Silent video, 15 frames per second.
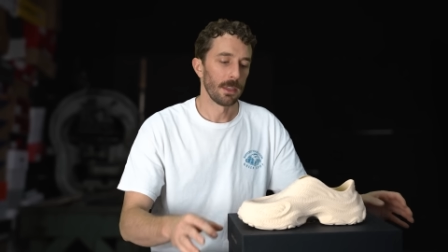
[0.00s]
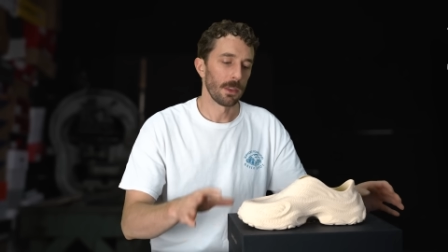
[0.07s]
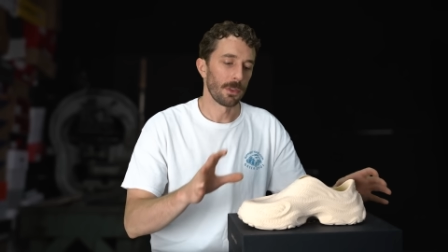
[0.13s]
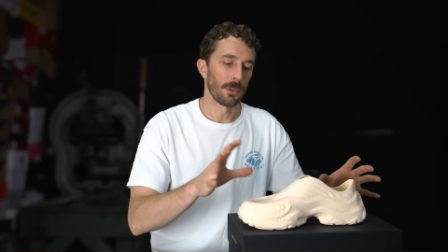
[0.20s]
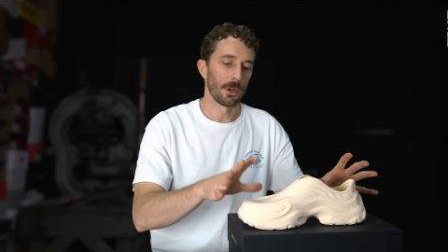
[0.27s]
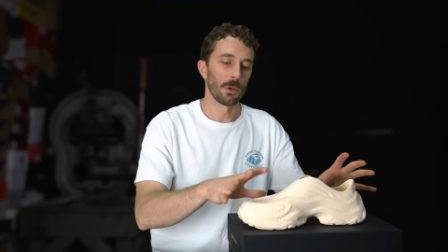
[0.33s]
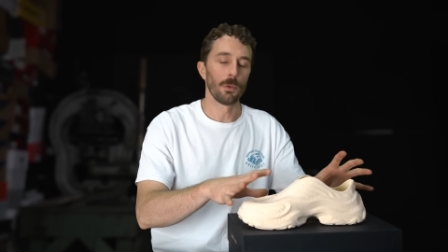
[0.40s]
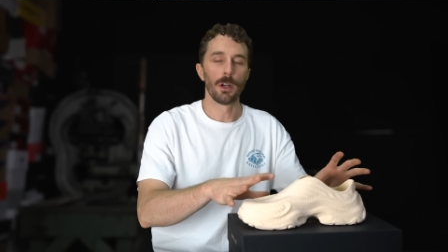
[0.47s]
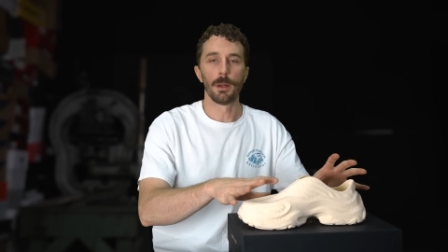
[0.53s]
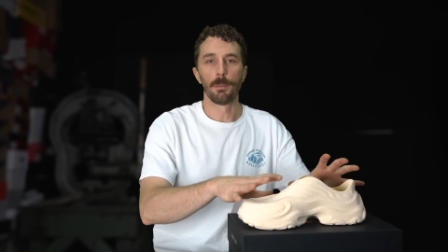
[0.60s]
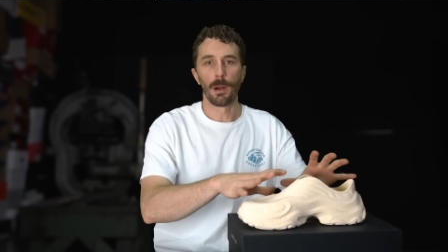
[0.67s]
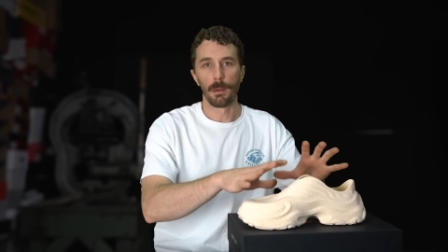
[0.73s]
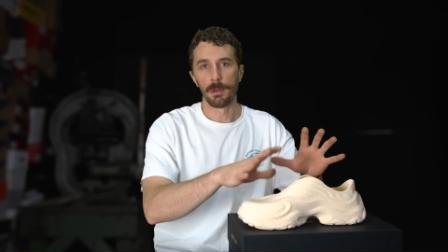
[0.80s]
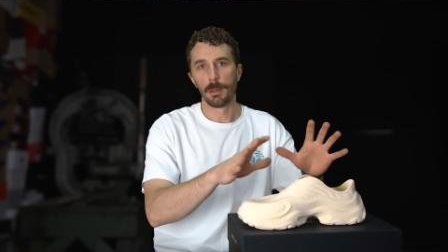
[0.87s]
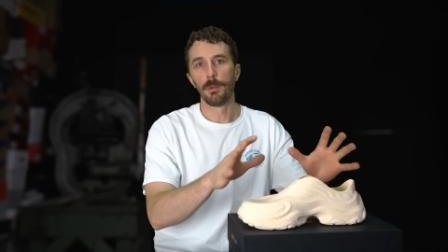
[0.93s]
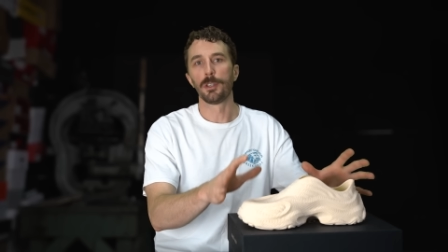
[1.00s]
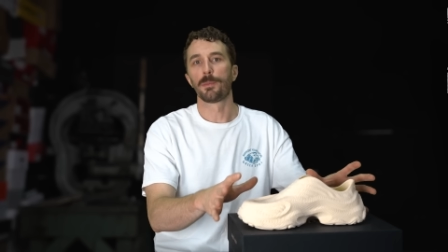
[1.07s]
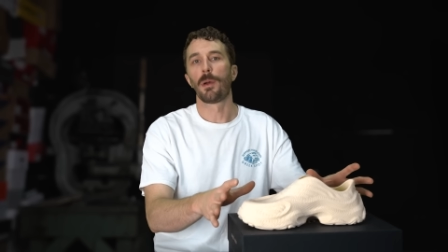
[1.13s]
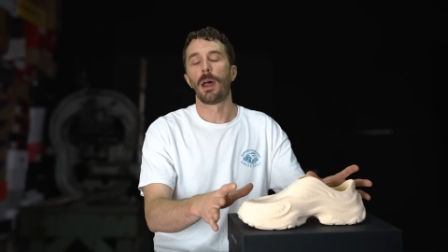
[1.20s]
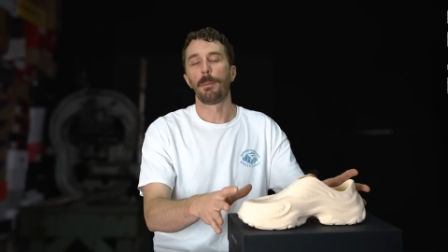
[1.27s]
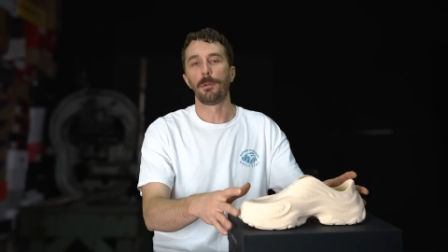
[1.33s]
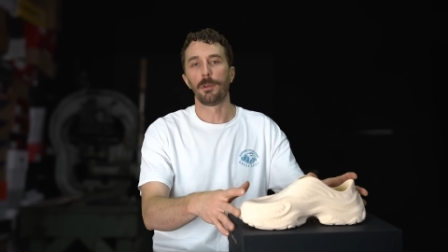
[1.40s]
And then the third one, and probably the most
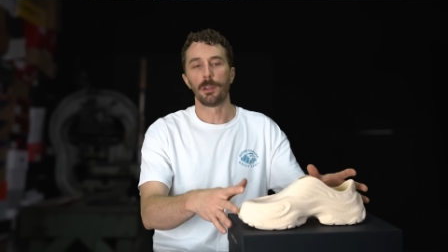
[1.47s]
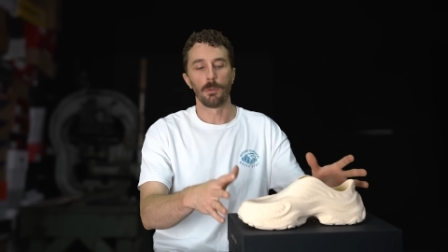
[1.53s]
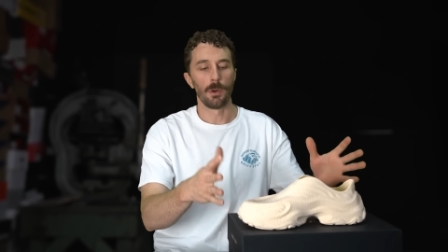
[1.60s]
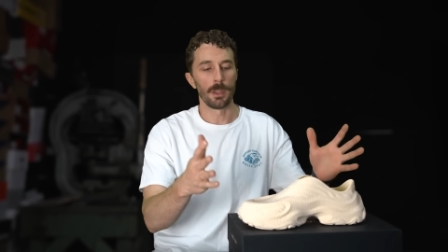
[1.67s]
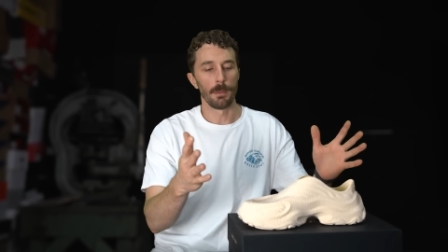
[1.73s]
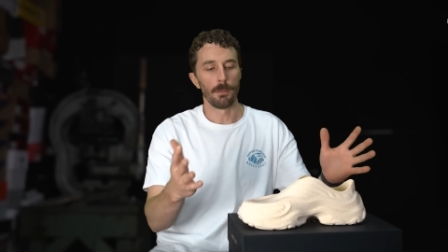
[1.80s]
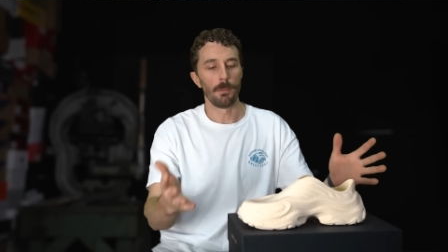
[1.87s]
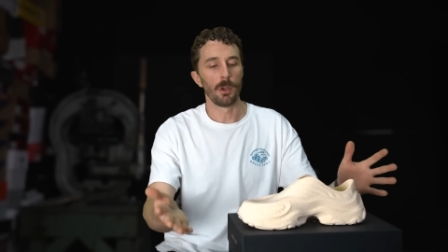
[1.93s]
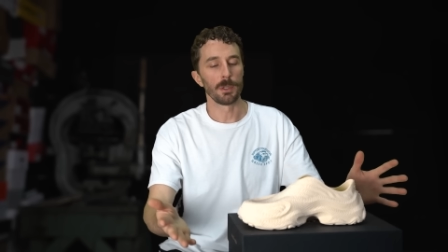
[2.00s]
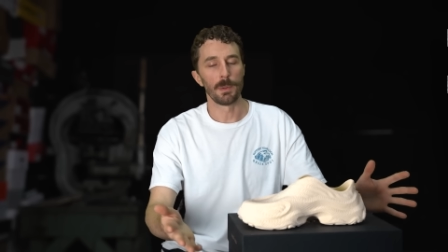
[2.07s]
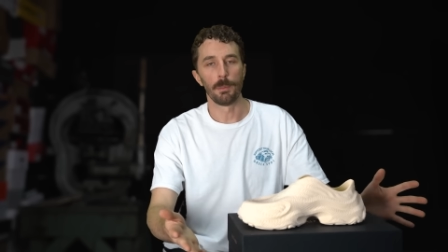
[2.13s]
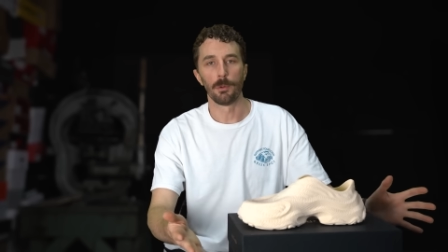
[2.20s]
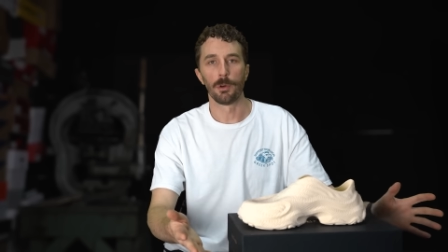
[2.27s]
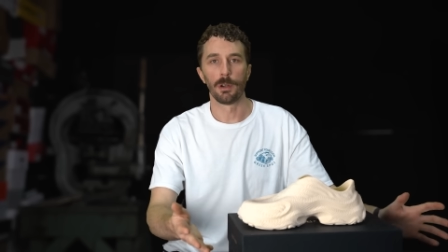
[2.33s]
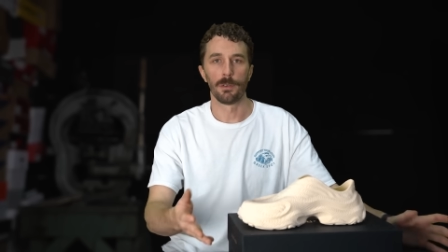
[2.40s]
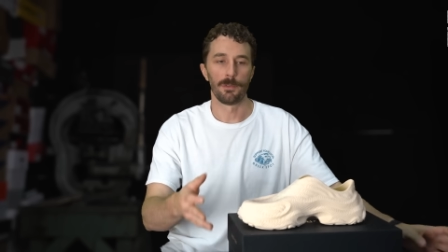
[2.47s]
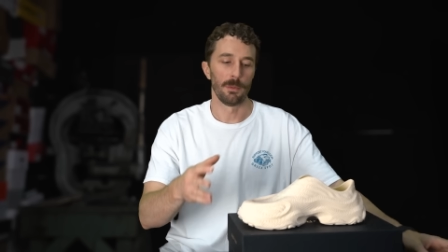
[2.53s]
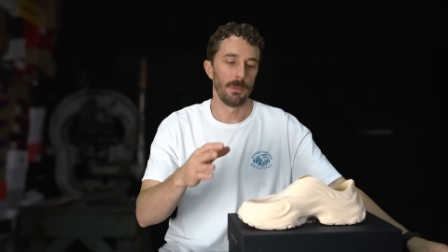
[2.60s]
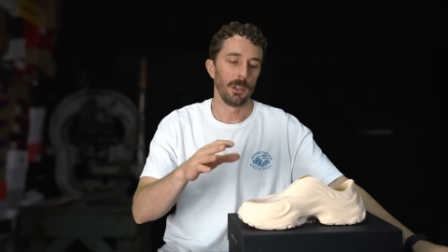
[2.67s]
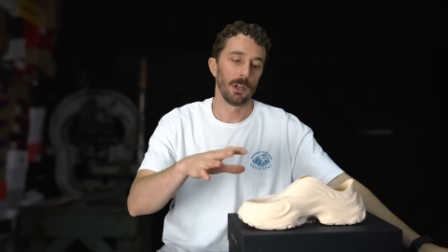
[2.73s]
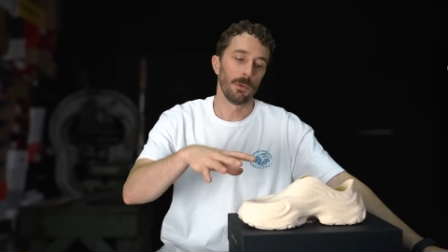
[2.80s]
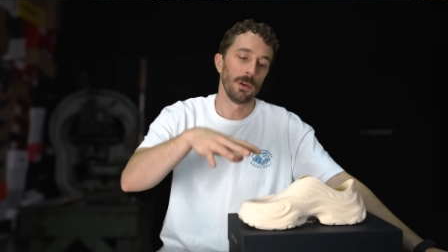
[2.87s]
popular and the one that most people are
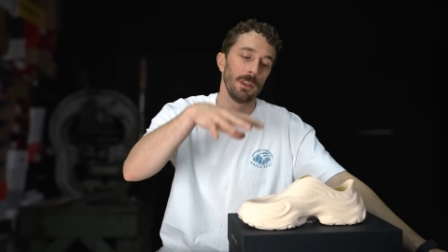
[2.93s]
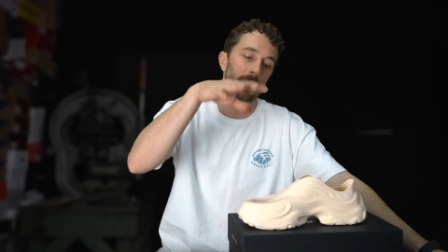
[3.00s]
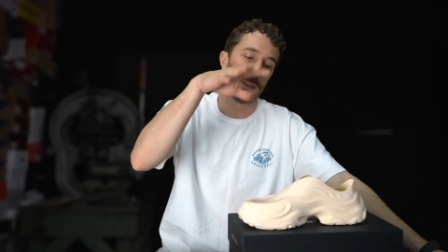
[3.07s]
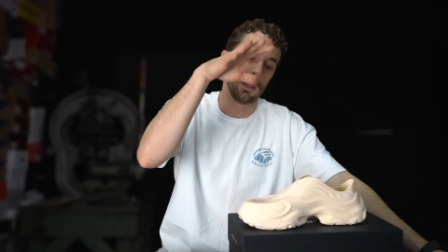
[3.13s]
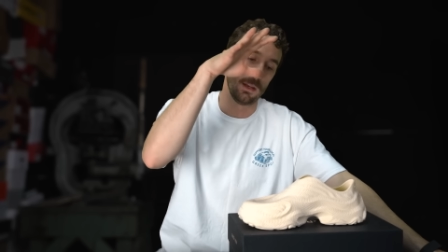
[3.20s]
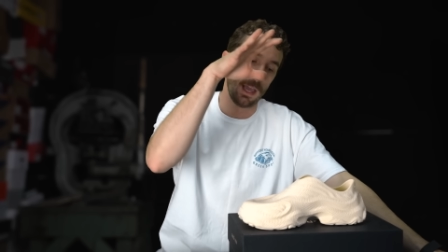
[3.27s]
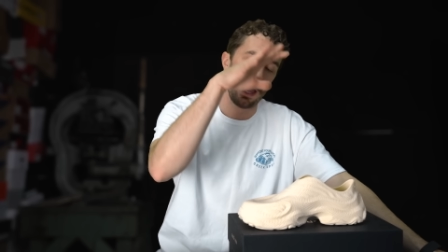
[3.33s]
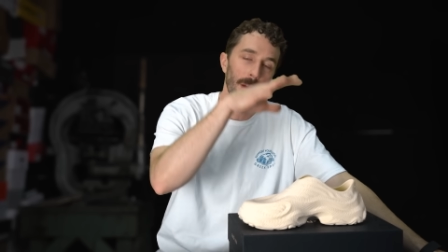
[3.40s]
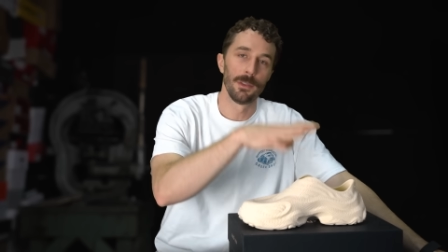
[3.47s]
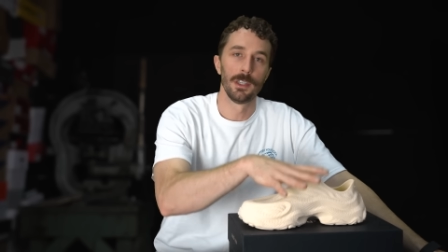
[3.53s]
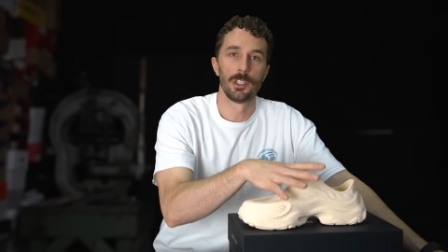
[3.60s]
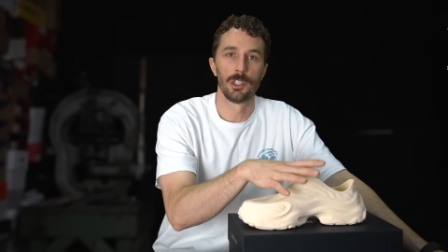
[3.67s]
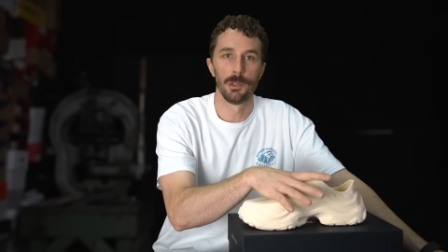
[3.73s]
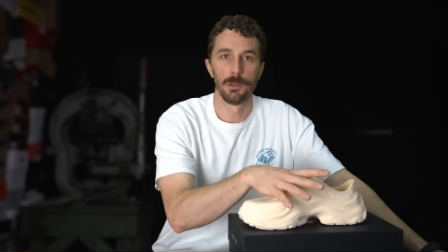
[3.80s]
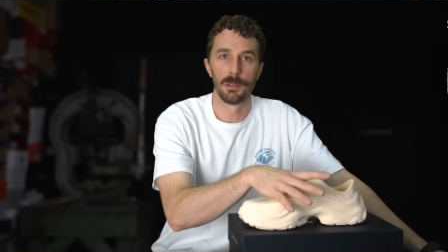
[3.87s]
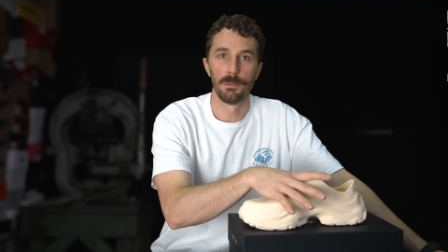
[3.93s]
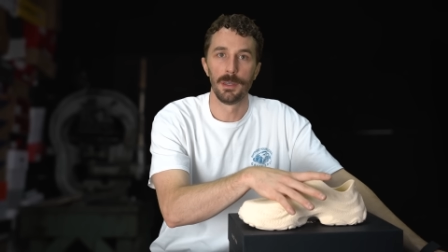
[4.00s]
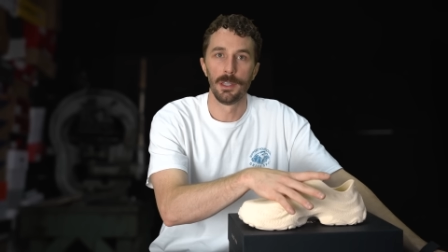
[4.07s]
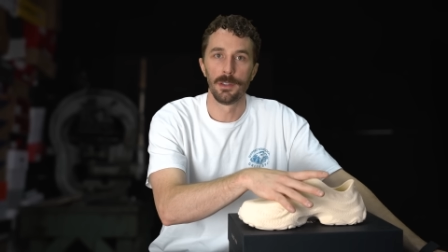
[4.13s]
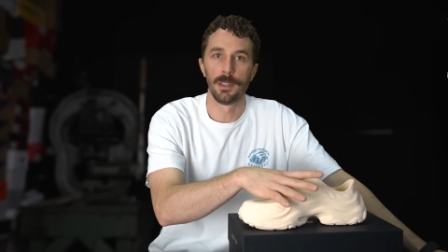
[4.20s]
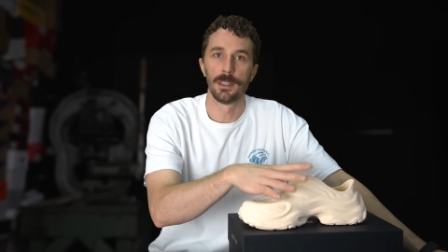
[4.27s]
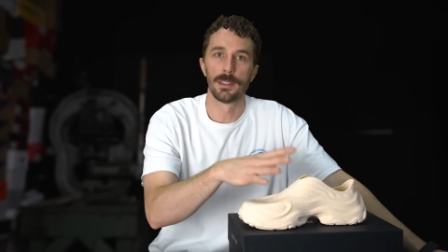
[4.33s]
familiar with and how this shoe is
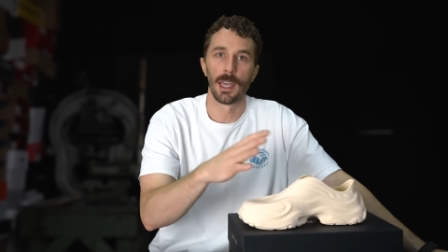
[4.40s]
built, is